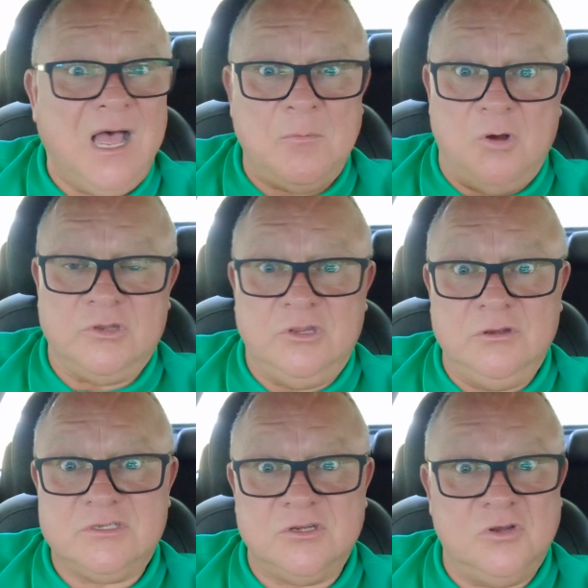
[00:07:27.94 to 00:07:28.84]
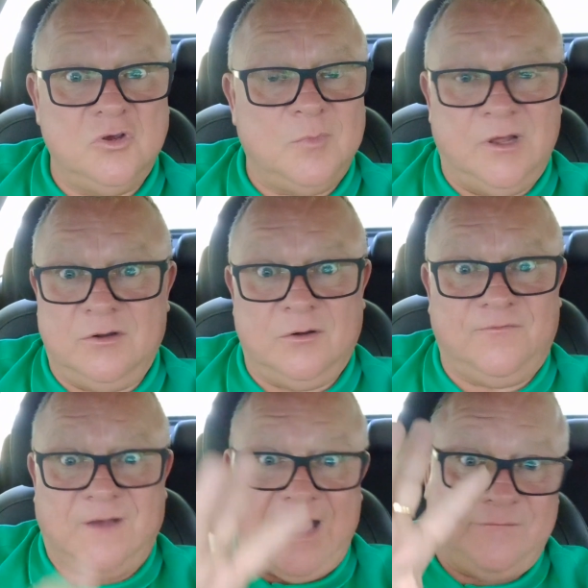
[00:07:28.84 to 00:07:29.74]
I'm on YouTube under
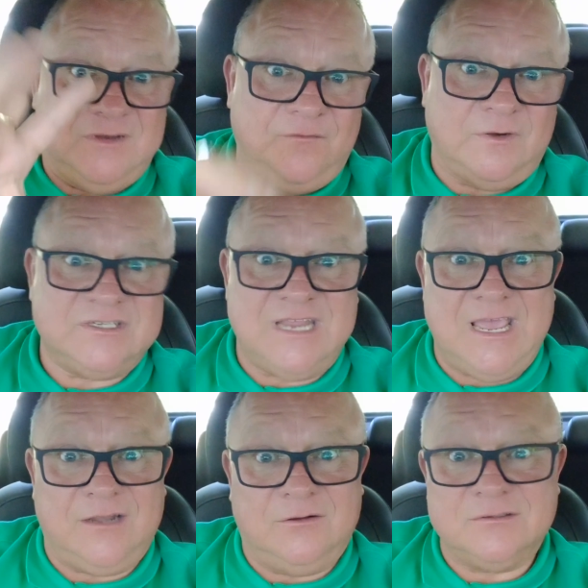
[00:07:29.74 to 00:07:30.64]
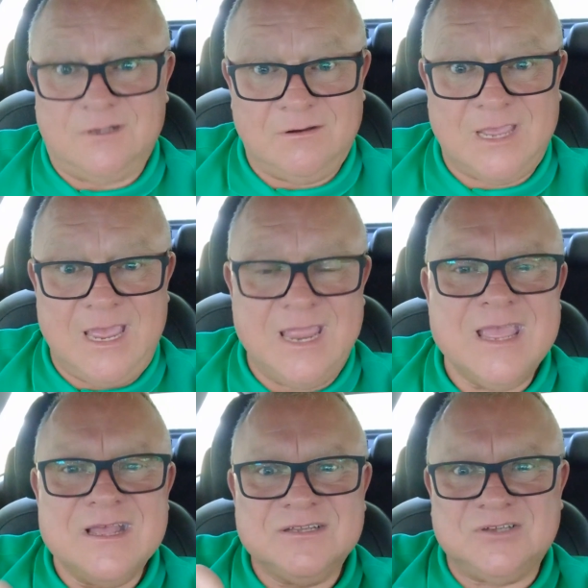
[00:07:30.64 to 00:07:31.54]
5 different channels. Okay.
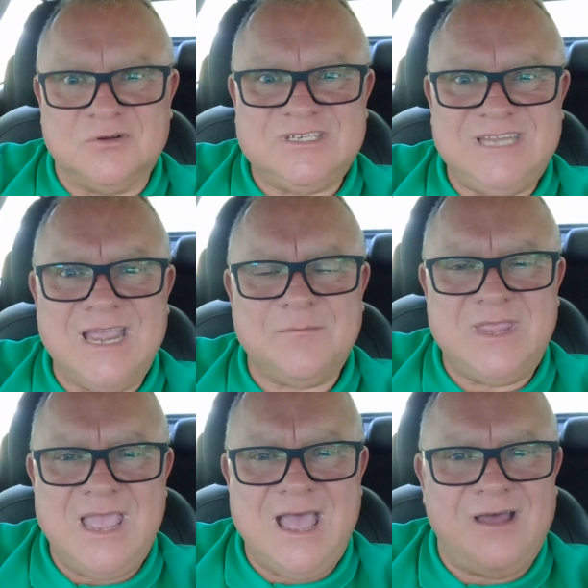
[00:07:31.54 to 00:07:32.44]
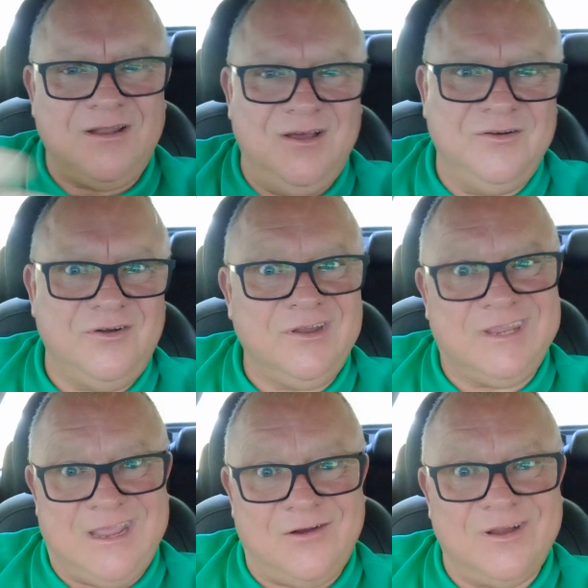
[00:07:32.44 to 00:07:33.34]
So check me out under
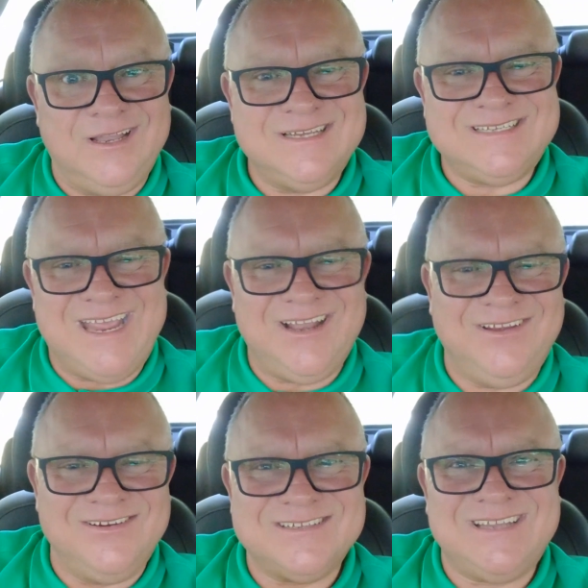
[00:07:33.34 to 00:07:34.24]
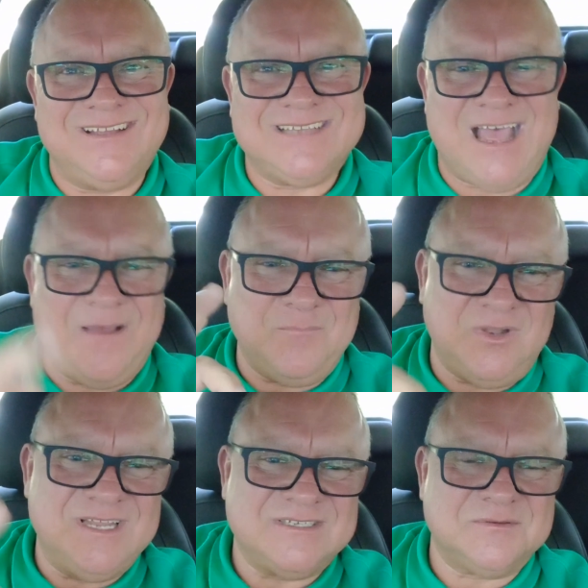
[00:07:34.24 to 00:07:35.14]
Gary Lee Stanley, Your Sales Guy, and
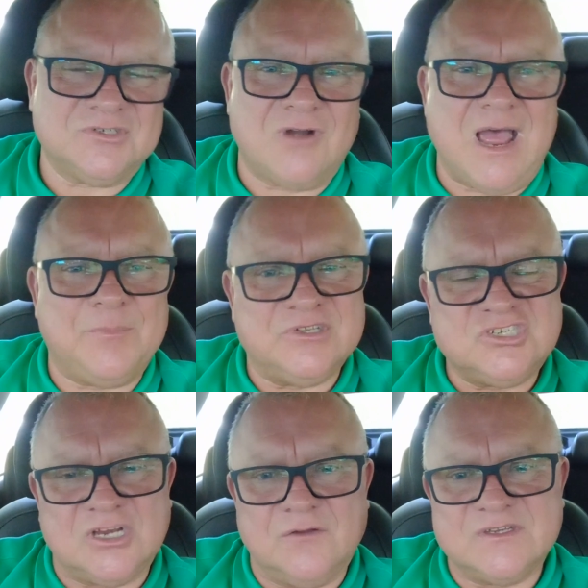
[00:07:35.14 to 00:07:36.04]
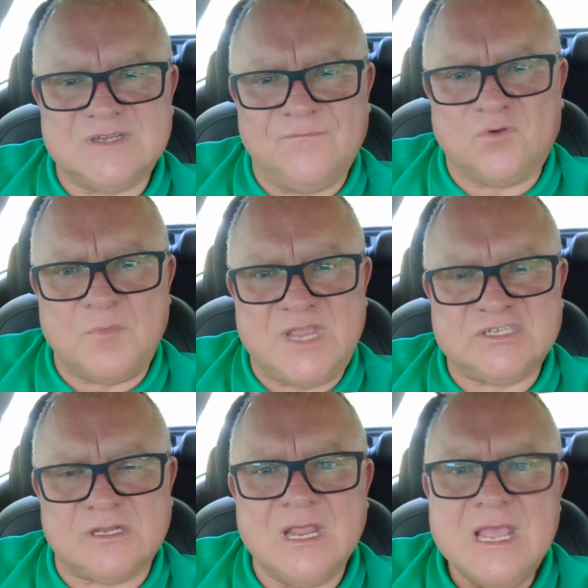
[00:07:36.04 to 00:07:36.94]
please subscribe and share this
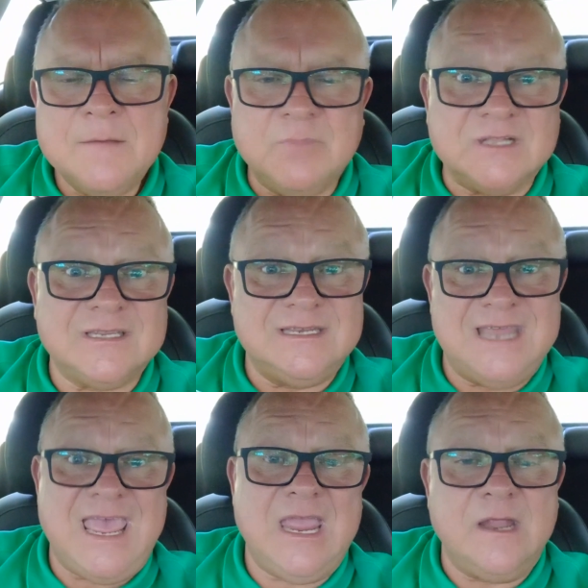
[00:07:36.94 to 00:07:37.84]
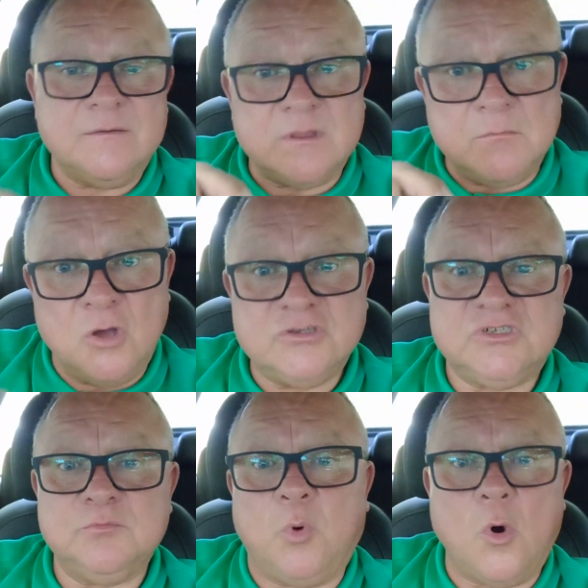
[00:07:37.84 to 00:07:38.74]
information. But today, the most
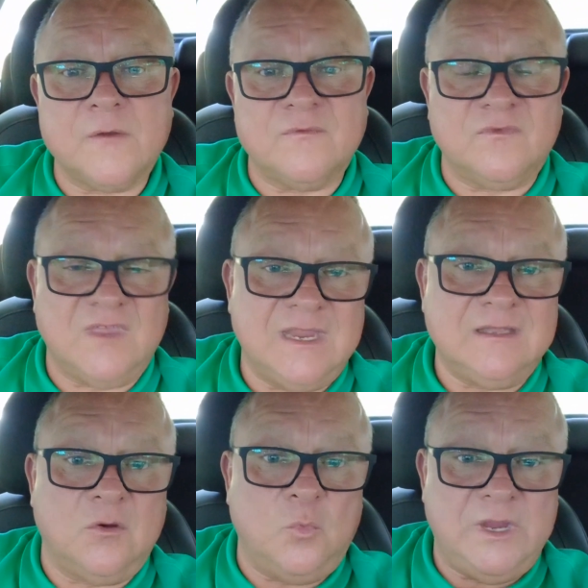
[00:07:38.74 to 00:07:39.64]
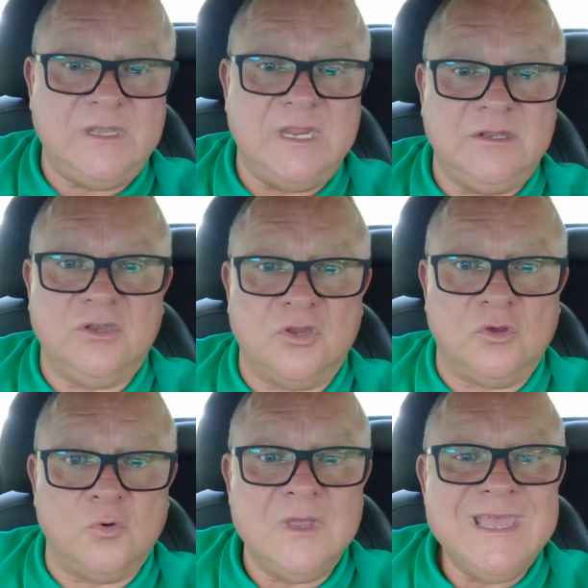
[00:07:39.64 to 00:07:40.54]
important thing that we need to
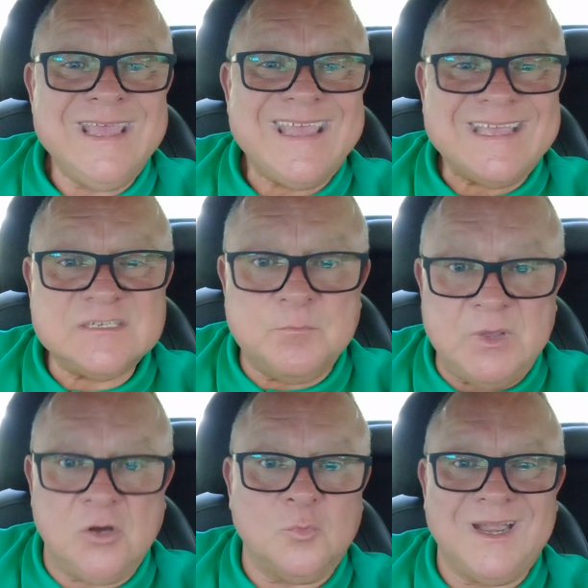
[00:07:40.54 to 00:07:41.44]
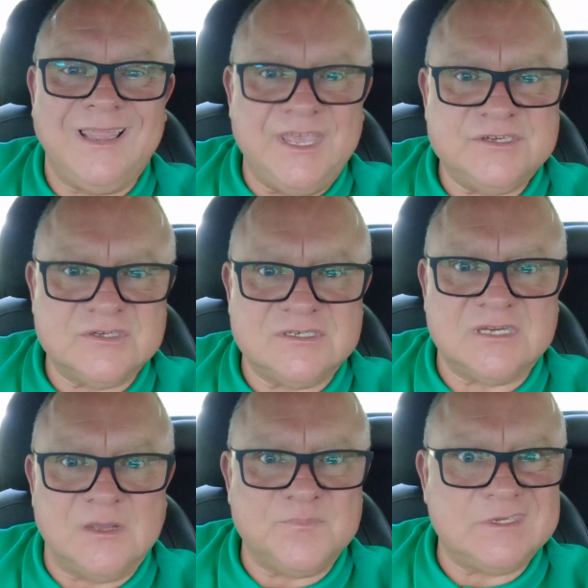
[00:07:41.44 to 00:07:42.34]
do is build
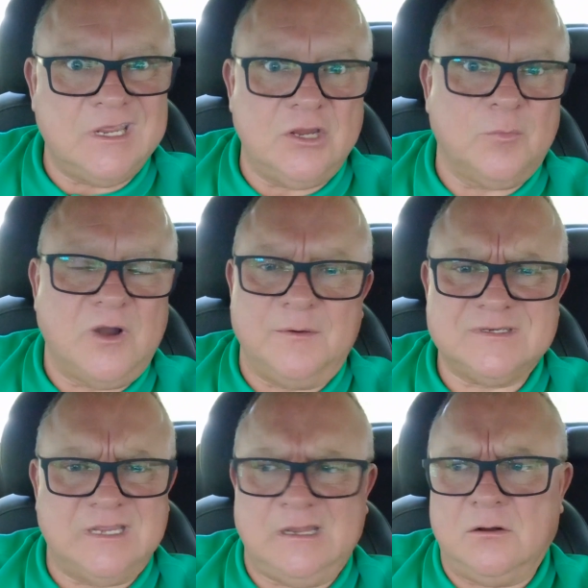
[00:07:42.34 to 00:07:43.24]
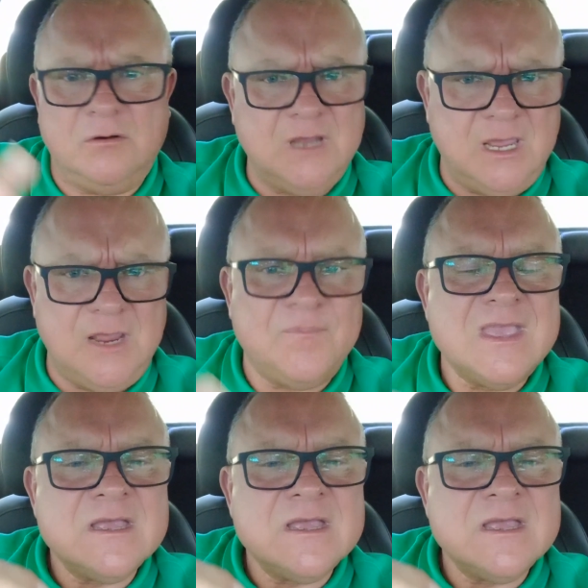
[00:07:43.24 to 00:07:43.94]
relationships. And now you're probably saying, okay.